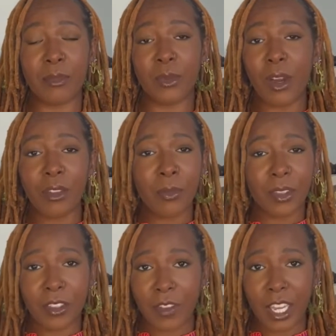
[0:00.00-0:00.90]
Throughout the
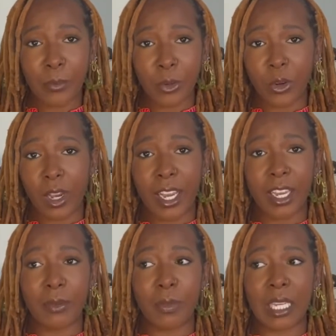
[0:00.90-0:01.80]
month of April, I
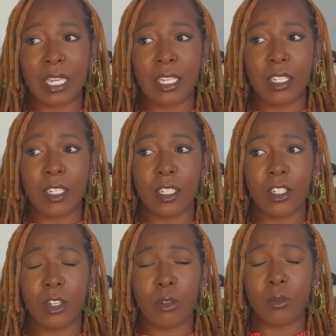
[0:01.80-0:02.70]
had been, you
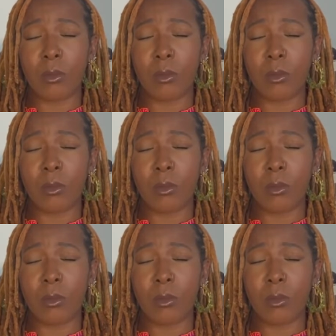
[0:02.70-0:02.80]
know,